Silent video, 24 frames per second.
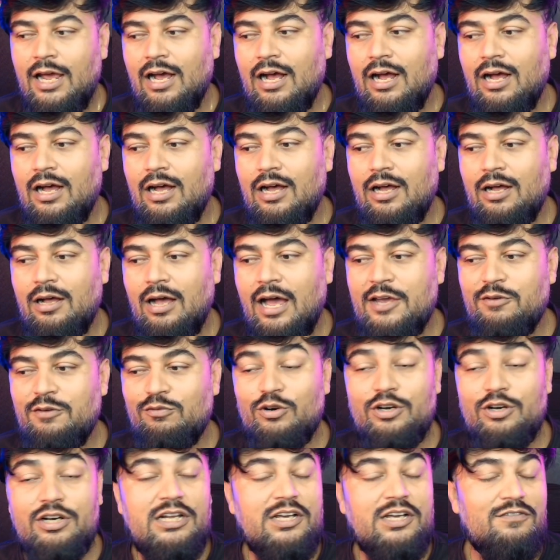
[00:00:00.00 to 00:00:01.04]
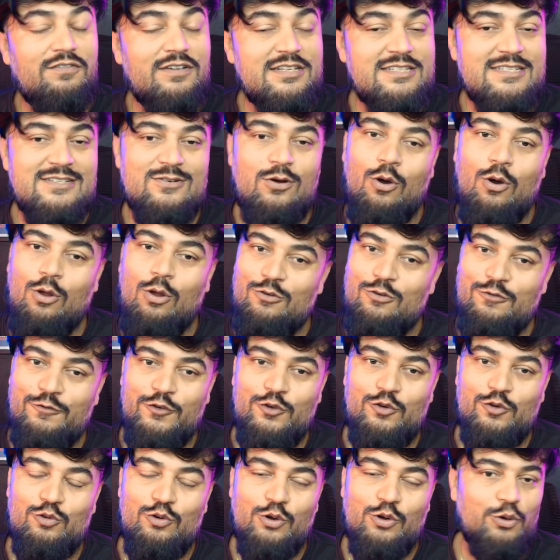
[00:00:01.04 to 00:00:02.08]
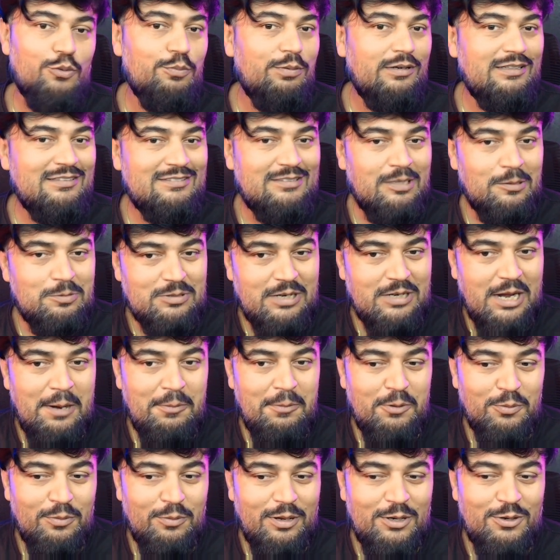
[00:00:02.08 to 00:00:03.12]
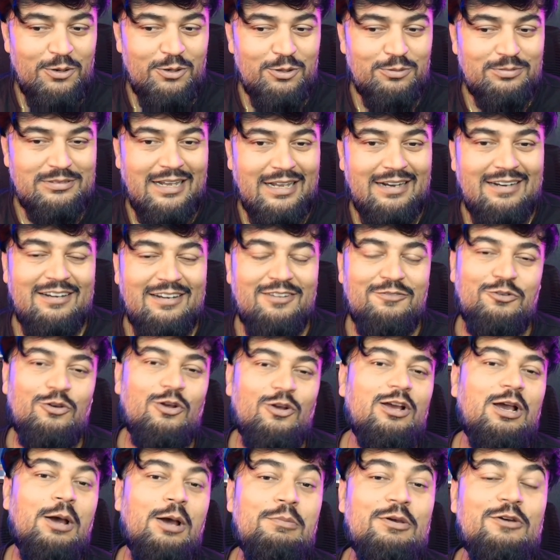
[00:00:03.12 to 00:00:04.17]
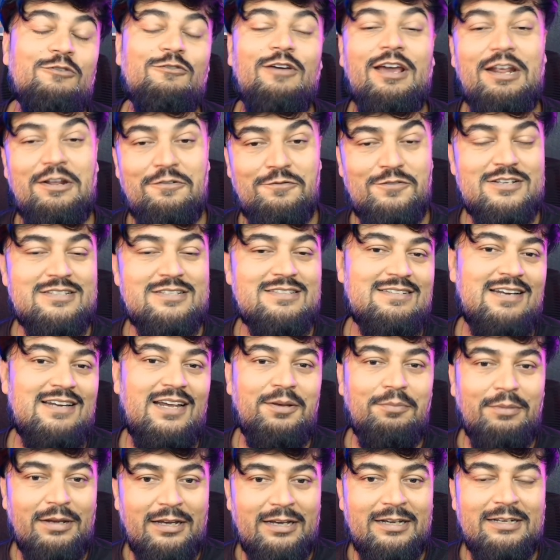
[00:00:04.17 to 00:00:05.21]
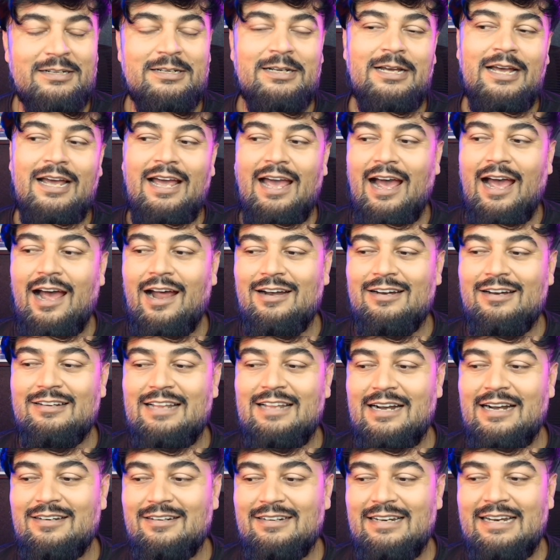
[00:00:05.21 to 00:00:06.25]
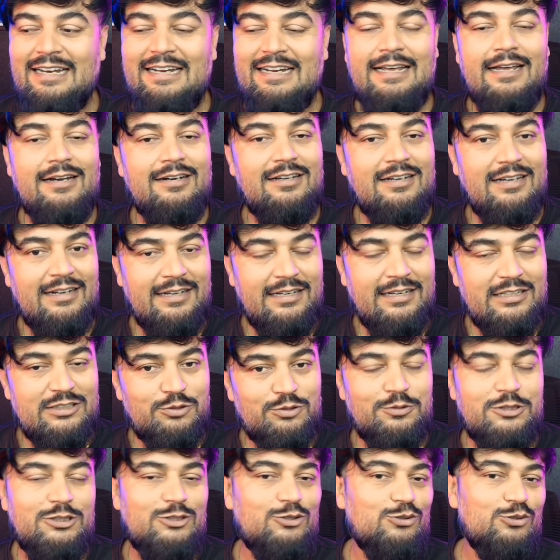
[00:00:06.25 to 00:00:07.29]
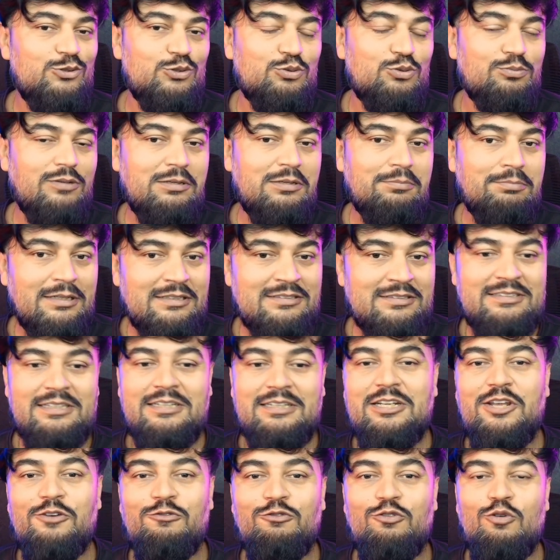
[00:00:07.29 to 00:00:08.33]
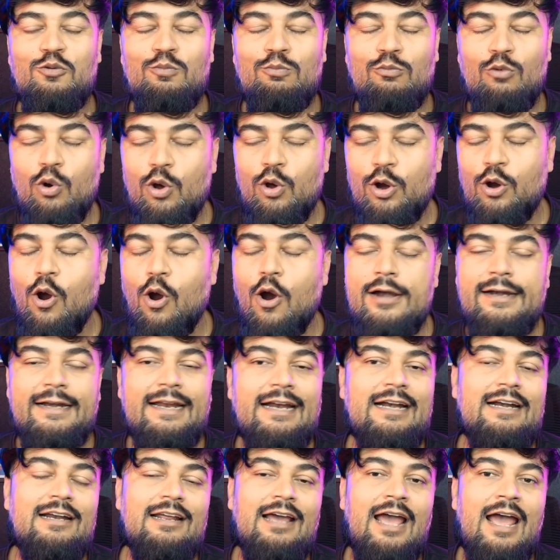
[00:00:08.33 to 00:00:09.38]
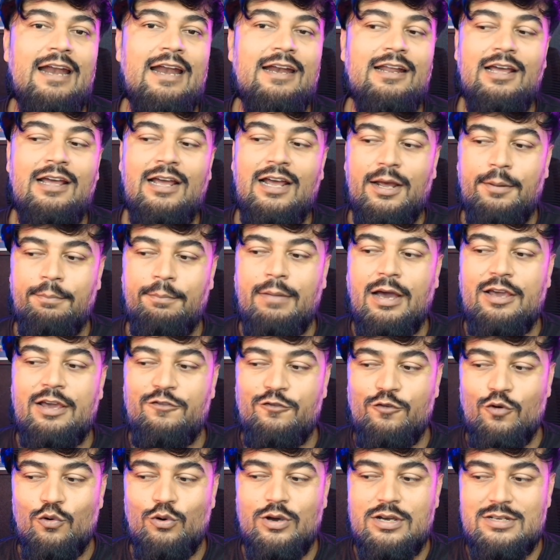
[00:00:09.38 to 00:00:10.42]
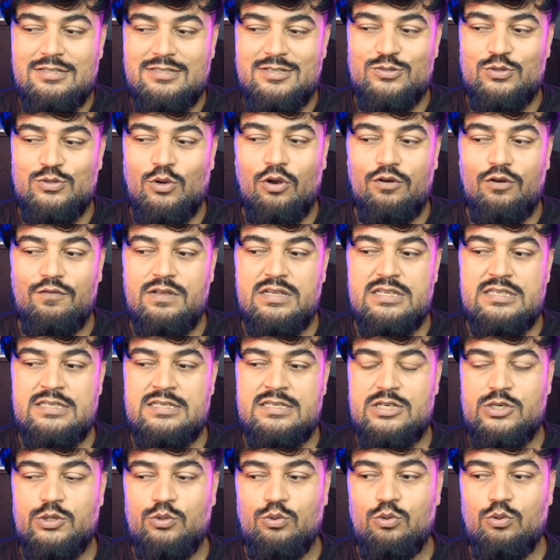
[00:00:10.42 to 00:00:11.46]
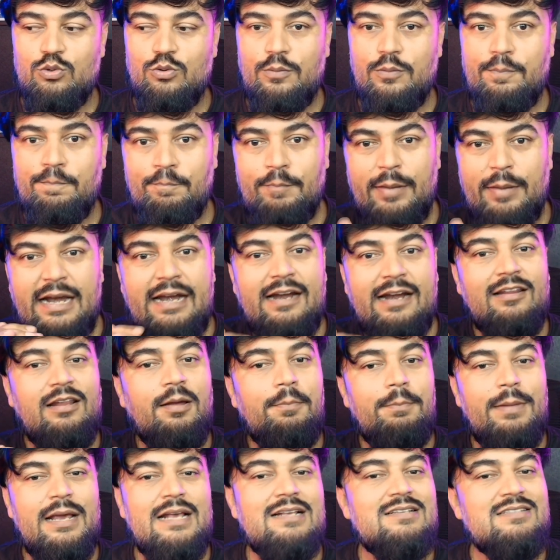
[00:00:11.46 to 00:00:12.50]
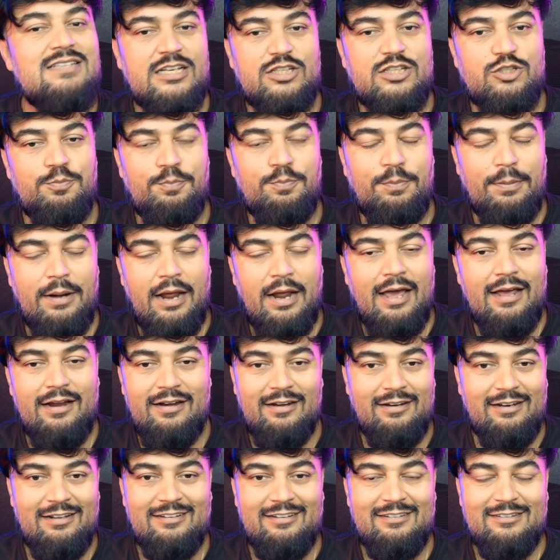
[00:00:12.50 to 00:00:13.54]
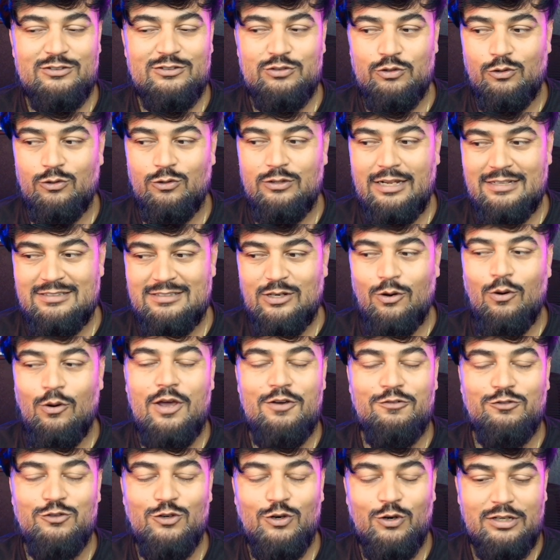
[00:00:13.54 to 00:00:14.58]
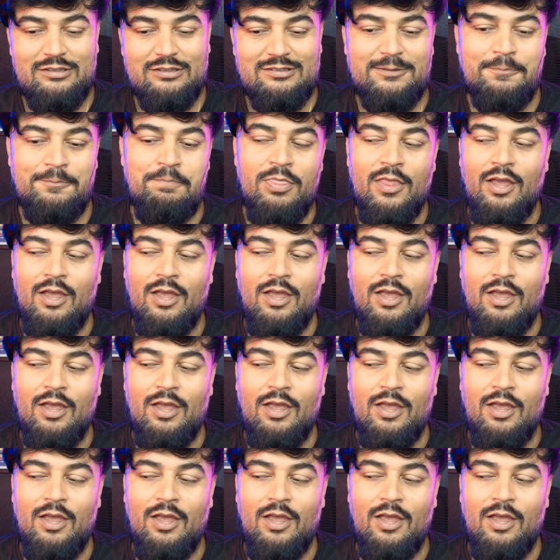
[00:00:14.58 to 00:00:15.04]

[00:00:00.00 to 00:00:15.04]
I would request all of you to please subscribe to my YouTube channel if you're coming very first time here, and that really encourage me to do my best and give you more content. And my focus is always to build the basics priorly, so that's how I focus.